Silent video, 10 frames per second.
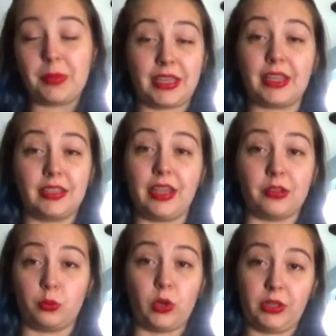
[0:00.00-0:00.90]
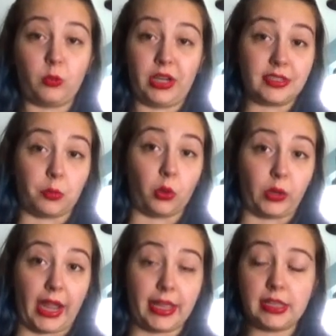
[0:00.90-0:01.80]
making what what is a
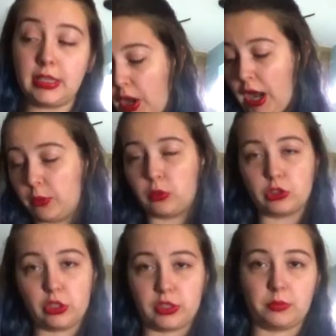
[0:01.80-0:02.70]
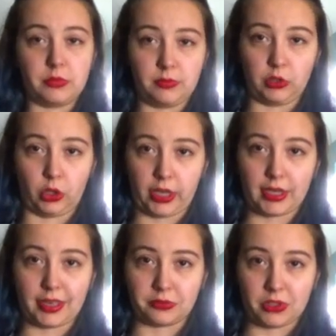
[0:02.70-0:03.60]
meringue. I will do some
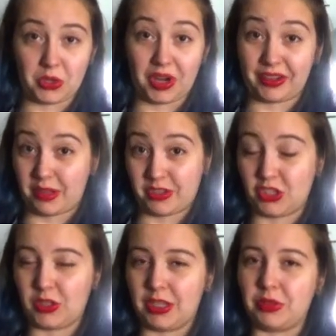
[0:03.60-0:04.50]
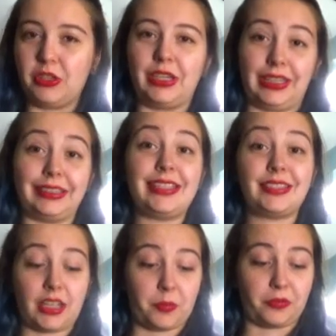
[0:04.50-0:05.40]
looking and figure out how much you need, but you need at
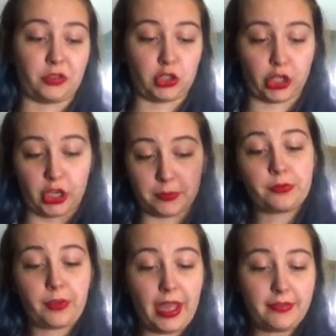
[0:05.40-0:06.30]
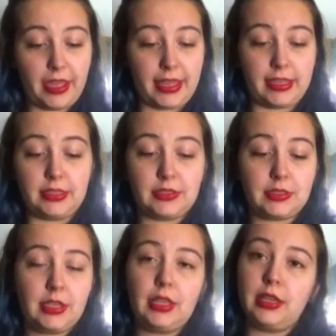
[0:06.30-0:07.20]
least a cup of sugar, five
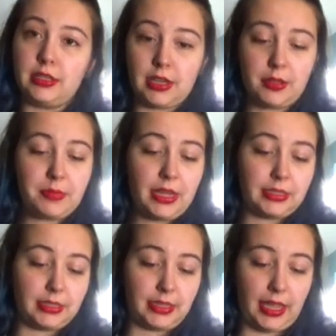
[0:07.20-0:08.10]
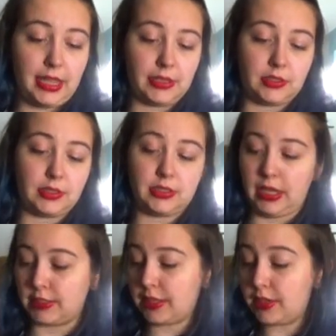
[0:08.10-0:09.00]
eggs, nutmeg to taste.
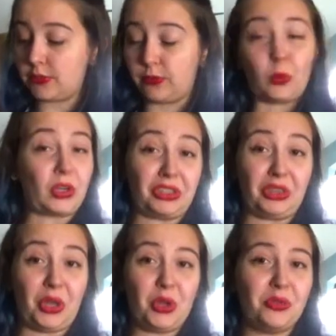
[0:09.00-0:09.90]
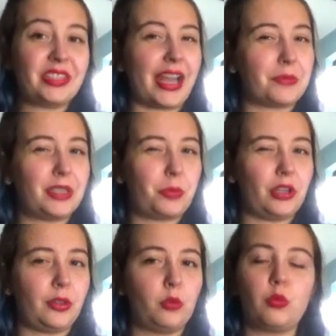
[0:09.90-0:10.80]
It says four cloves. I'm gonna put
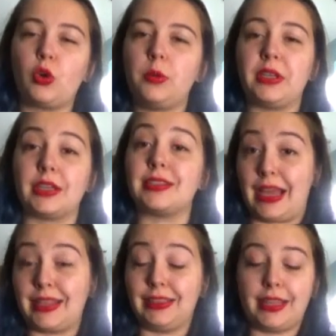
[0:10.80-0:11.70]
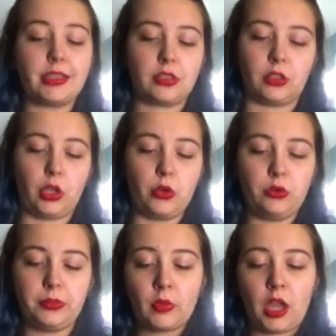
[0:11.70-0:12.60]
a little more because I like
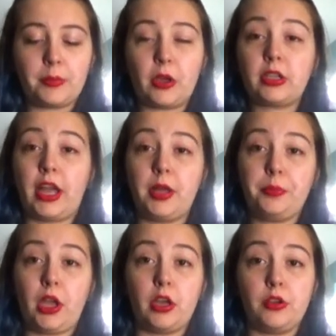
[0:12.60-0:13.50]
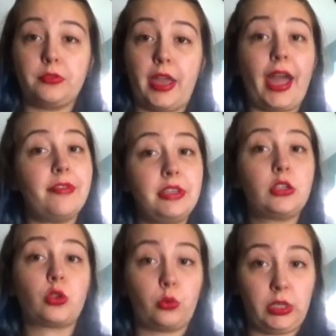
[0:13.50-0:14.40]
clove. About a cup of heavy
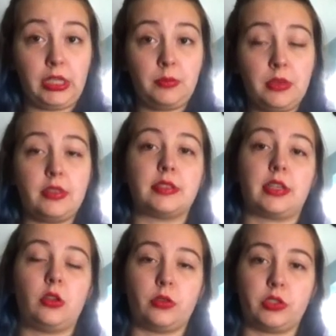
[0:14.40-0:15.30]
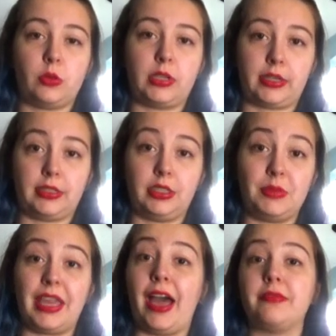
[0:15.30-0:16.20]
cream. This can also technically
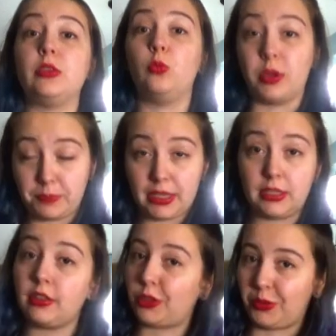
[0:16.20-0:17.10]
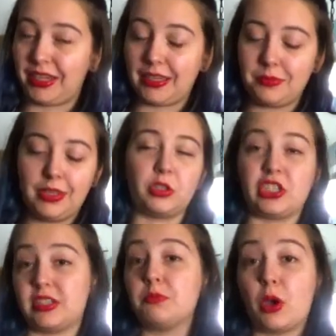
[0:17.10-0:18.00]
be heavy whipping cream, which
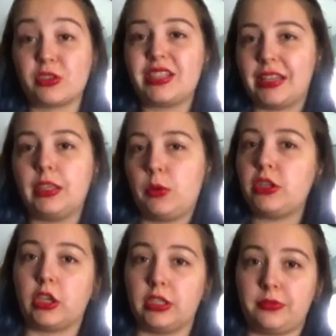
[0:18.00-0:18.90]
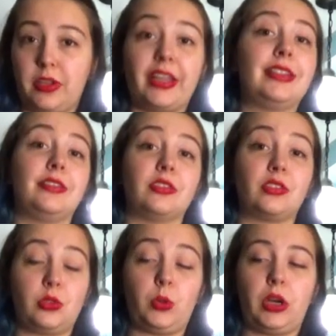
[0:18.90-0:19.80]
is most likely what you're gonna find in the
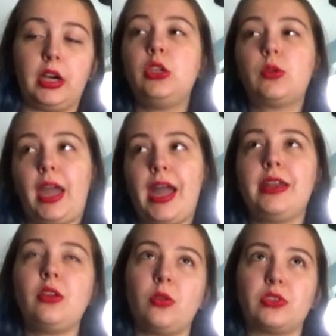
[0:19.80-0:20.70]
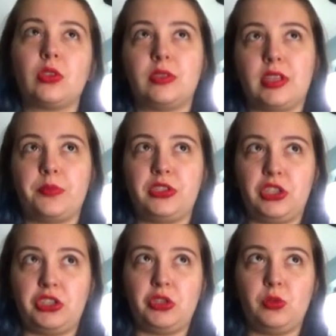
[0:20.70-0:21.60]
store. You can also
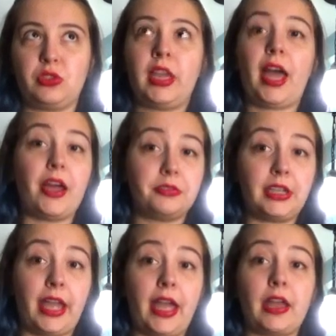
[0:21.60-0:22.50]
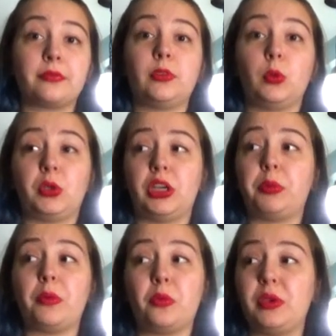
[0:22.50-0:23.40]
substitute half and half or
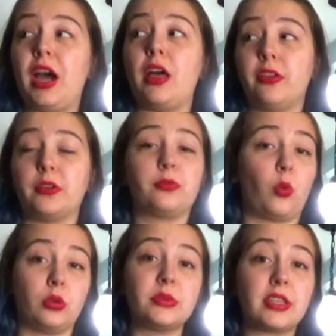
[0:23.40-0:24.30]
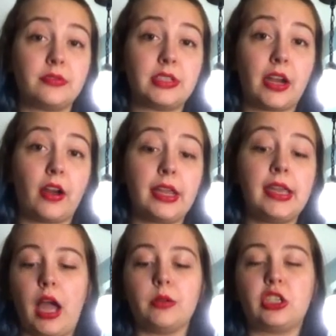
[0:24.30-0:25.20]
probably other forms of
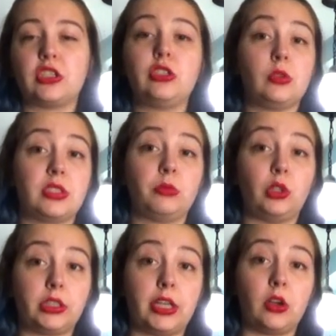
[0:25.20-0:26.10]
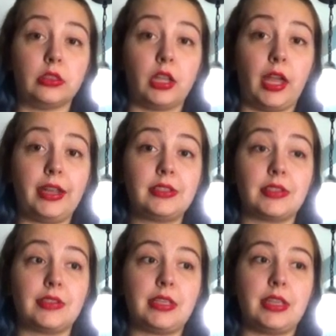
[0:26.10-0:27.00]
dairy. I would just do some looking online
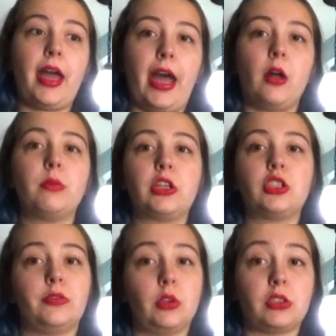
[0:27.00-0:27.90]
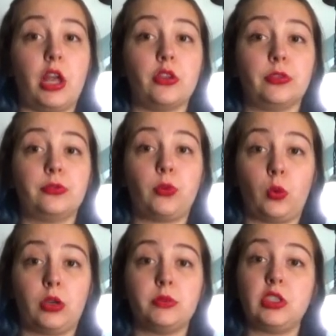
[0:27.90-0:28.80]
to see how much of those other
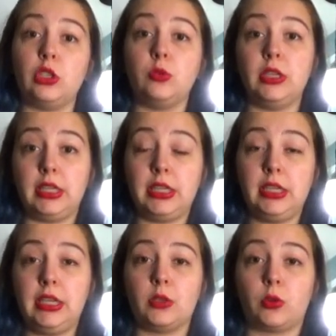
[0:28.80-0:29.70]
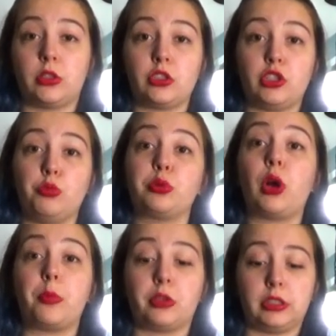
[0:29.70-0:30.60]
forms forms you need in order to
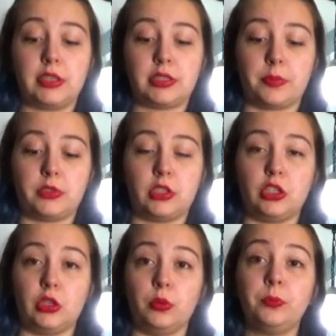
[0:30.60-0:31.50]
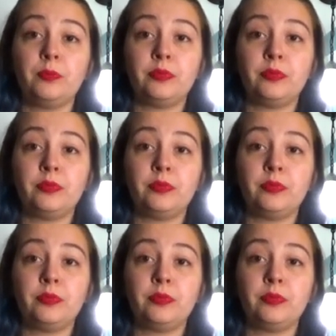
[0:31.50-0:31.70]
properly substitute